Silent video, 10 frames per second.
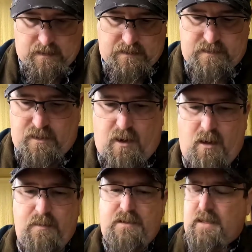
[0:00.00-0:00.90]
It's
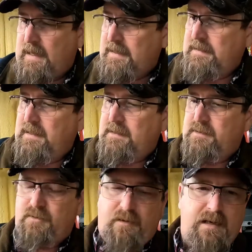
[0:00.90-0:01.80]
garbage. I didn't get a
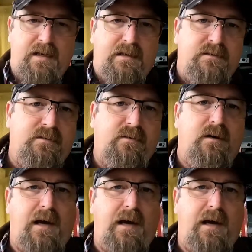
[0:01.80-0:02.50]
straight answer.